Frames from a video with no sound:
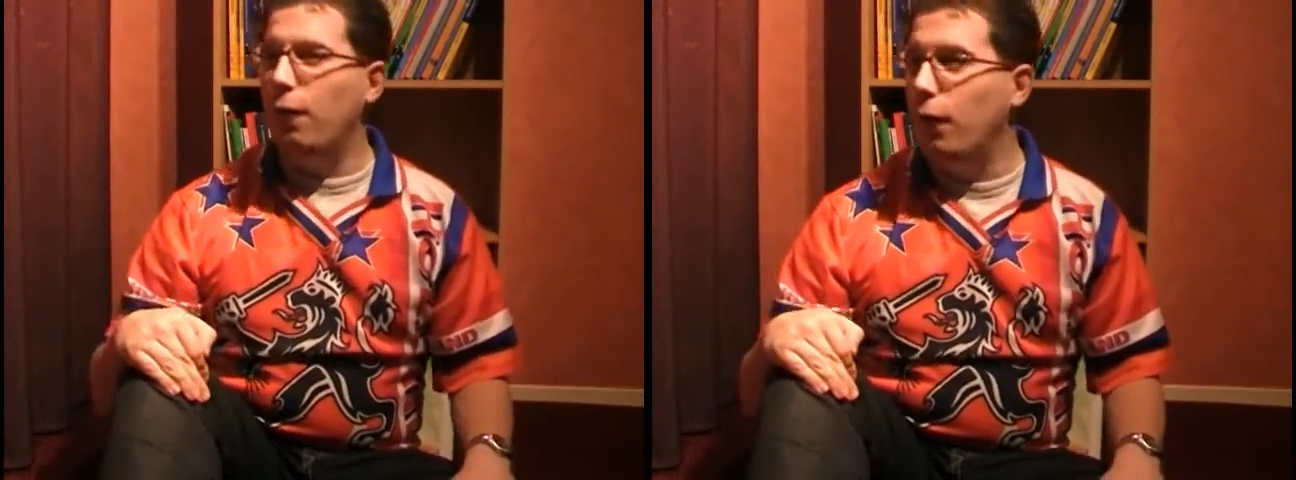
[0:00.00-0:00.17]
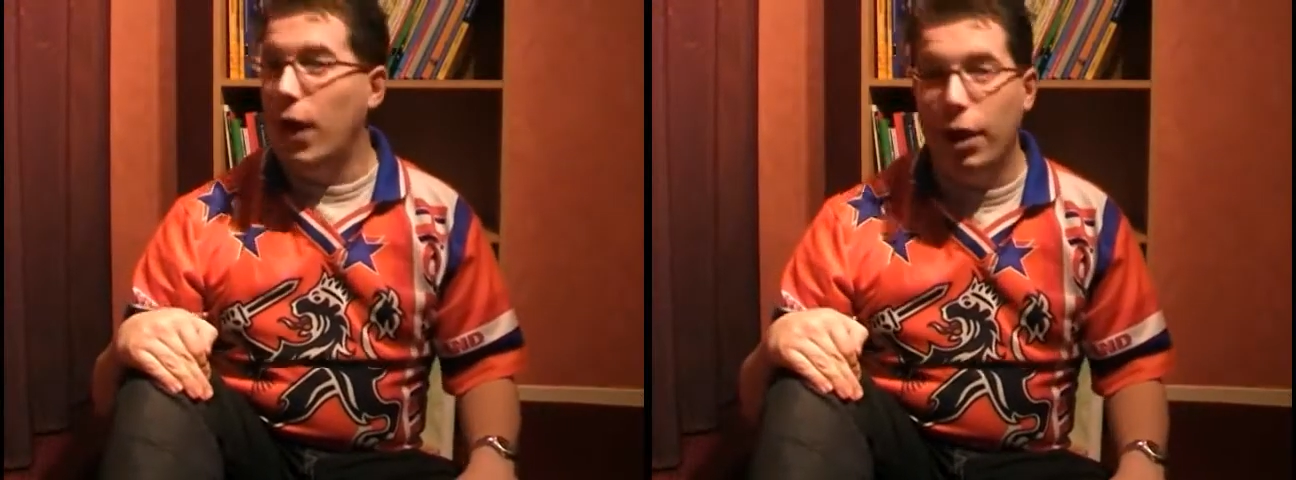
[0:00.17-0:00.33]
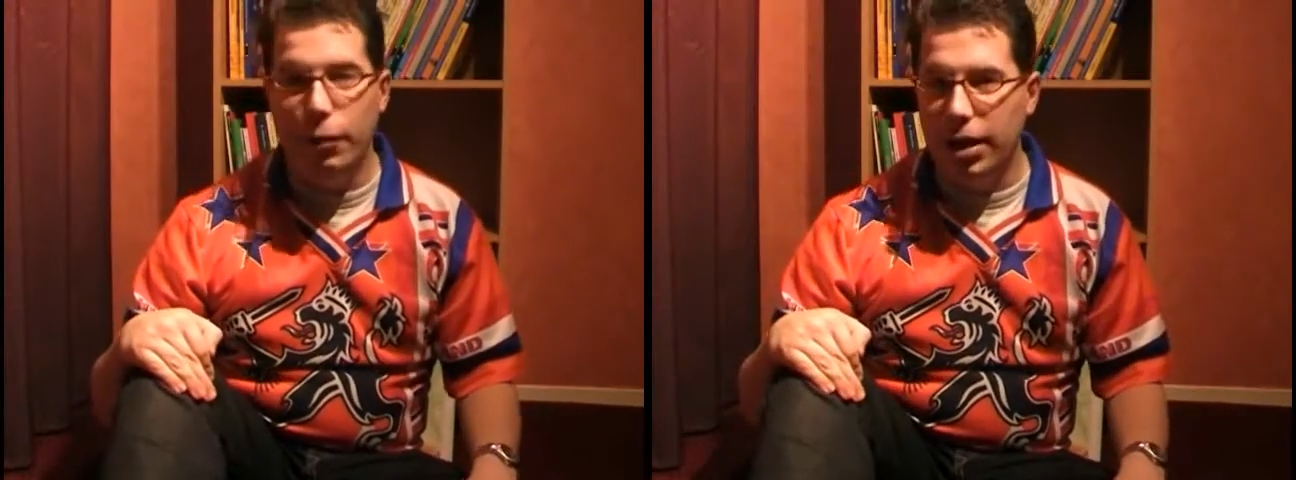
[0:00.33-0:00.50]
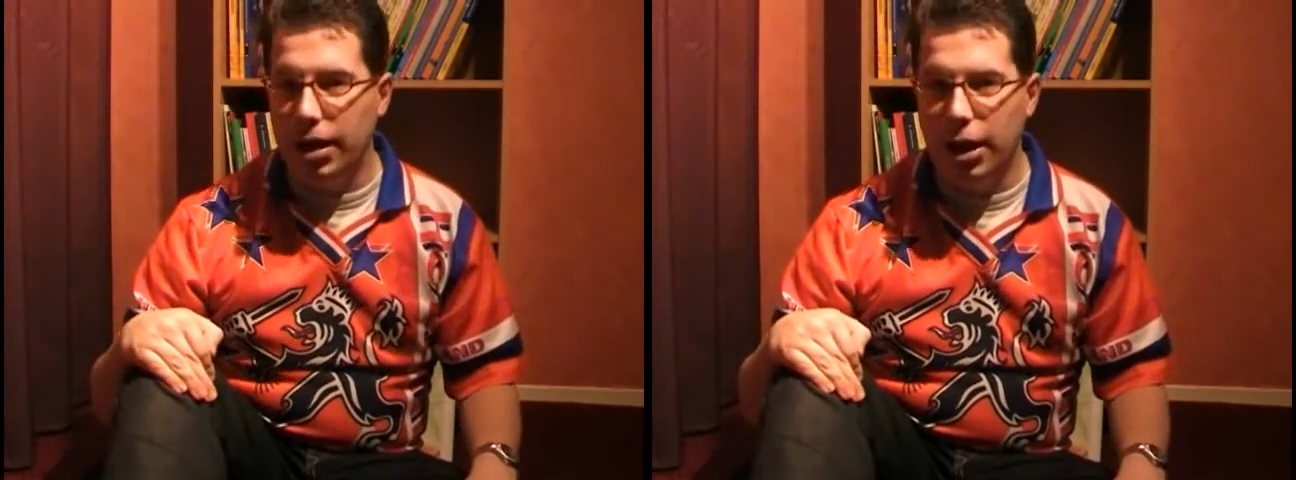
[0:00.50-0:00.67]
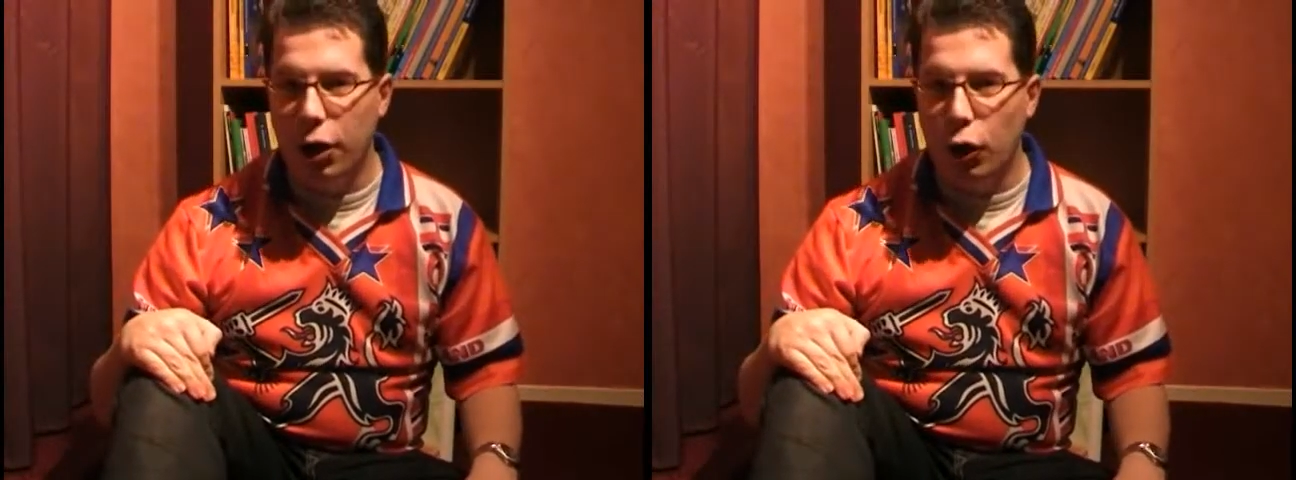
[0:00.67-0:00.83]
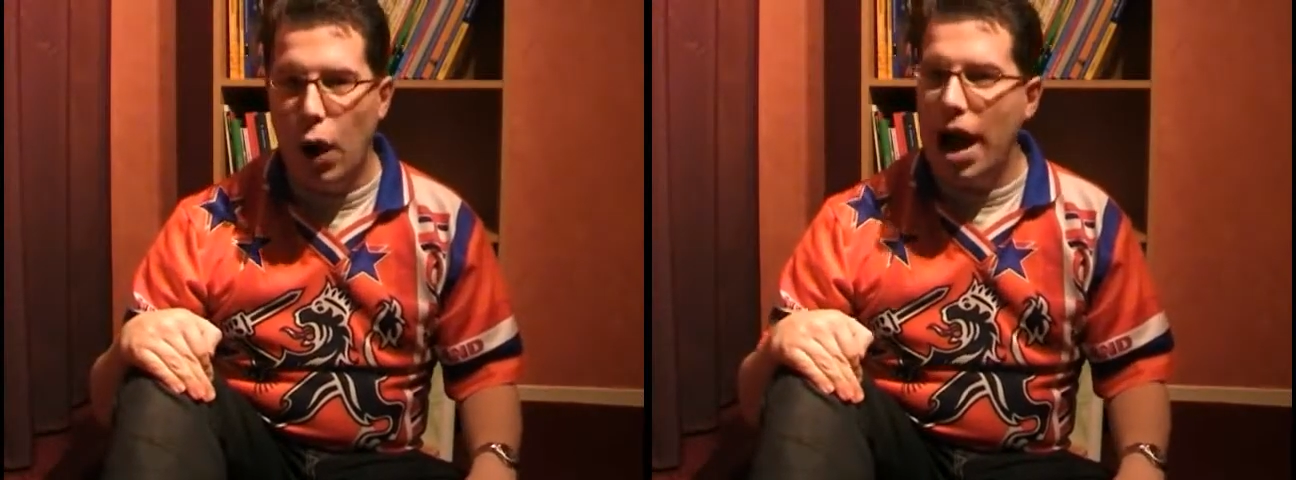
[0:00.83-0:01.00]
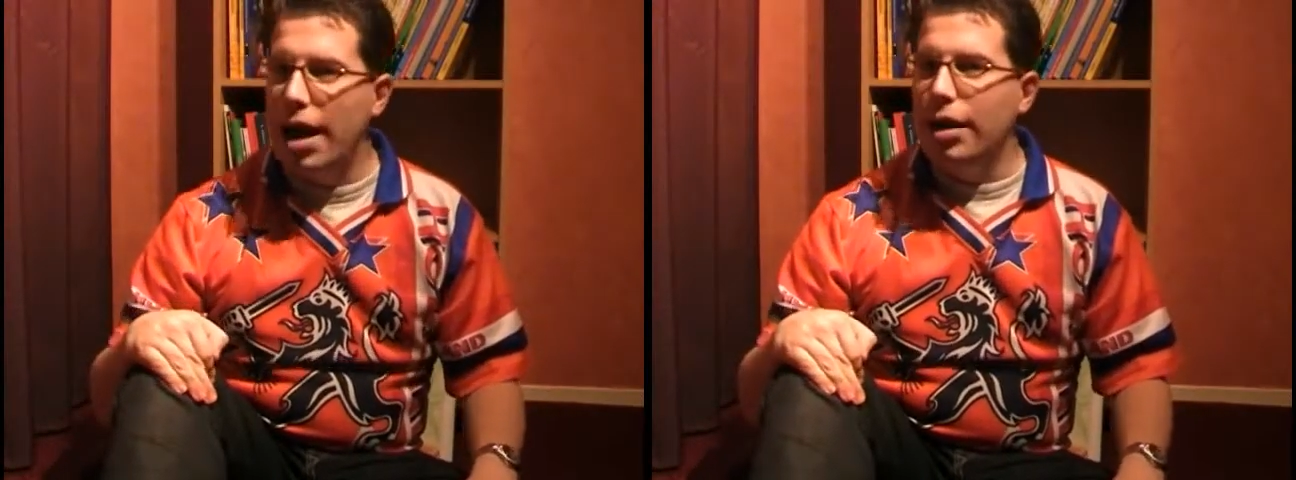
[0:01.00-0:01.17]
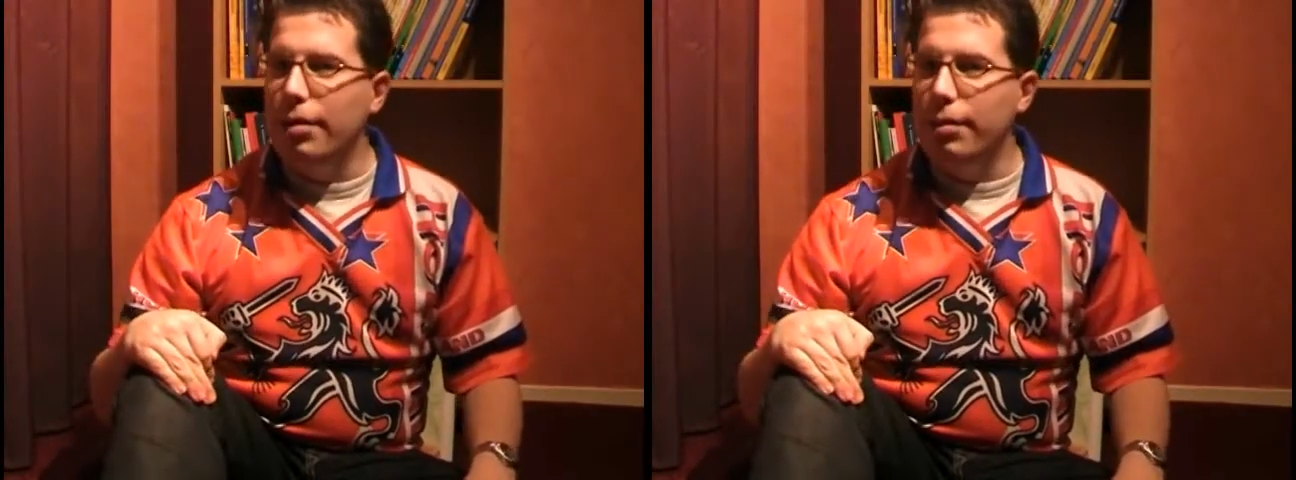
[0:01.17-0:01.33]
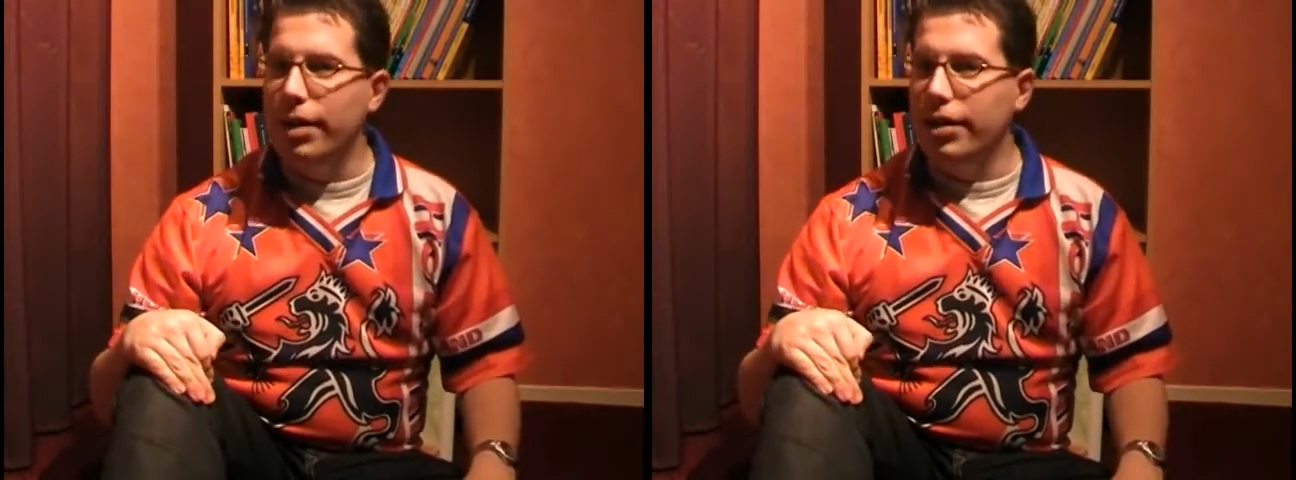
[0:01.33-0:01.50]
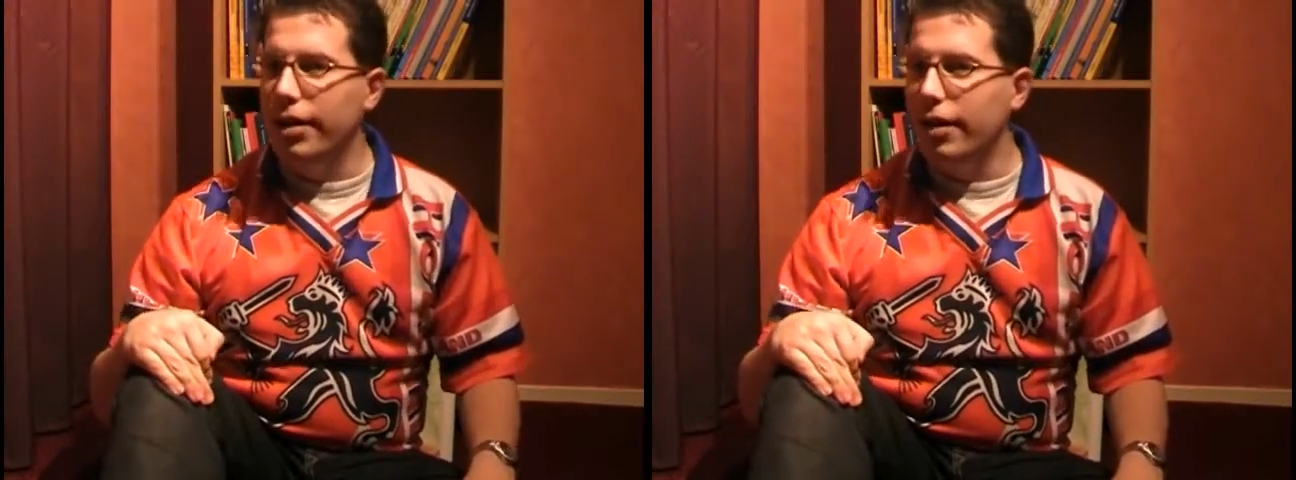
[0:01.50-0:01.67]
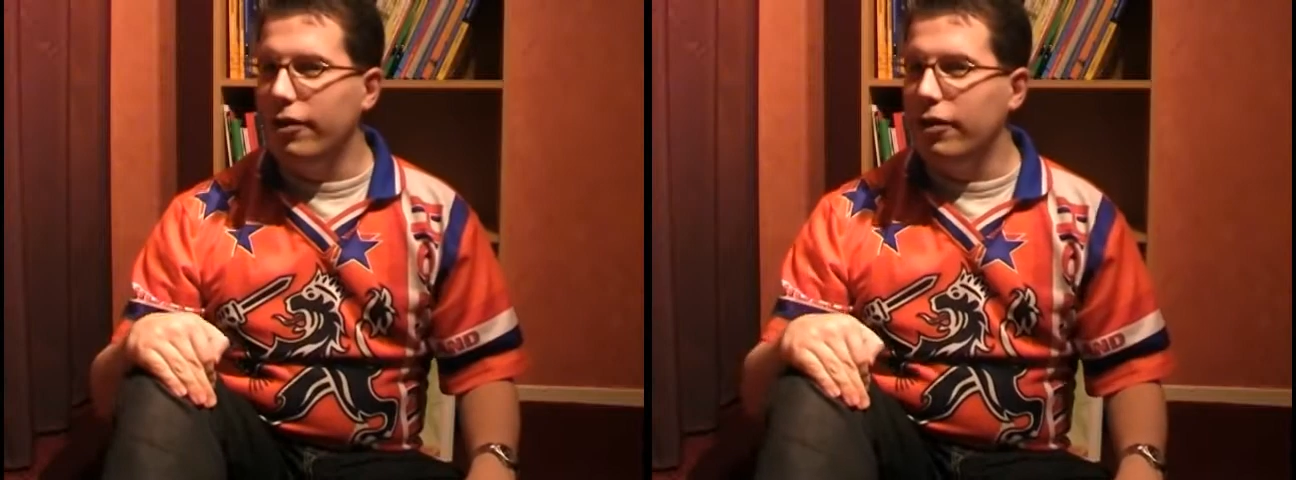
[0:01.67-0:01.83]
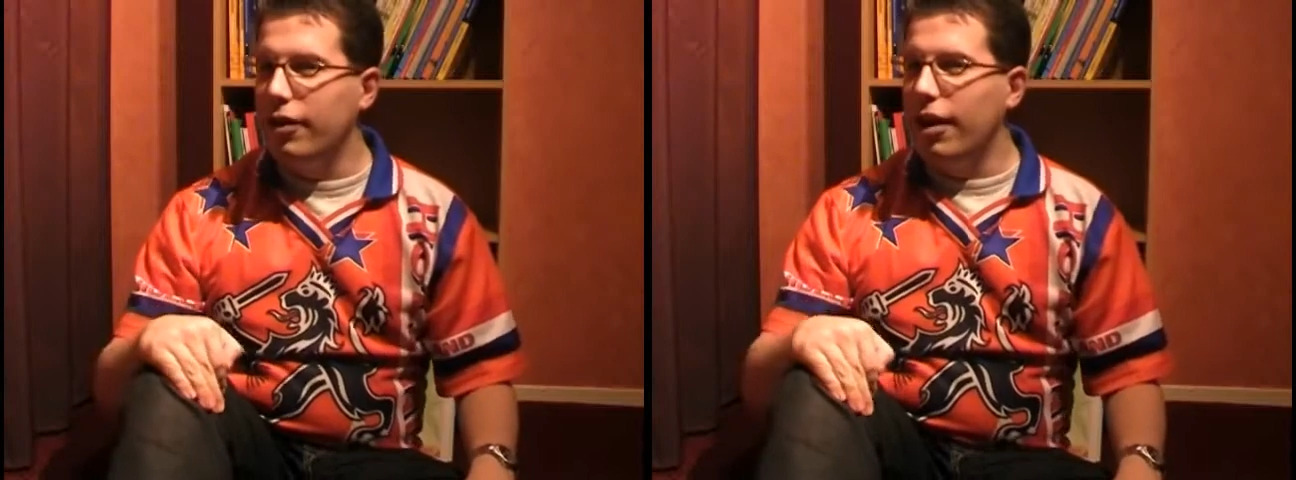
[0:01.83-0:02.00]
very low
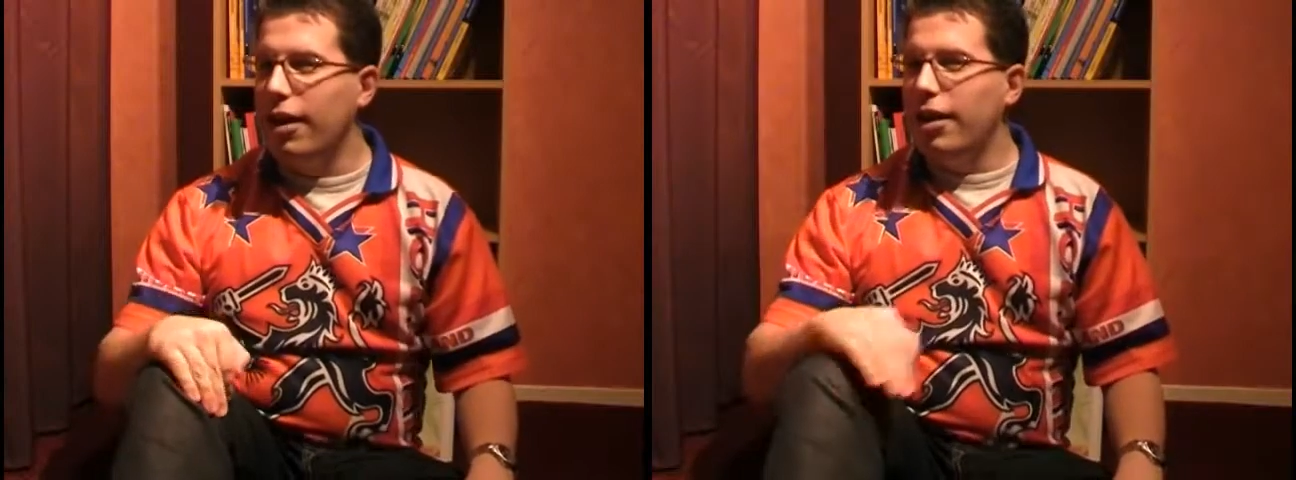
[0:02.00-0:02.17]
because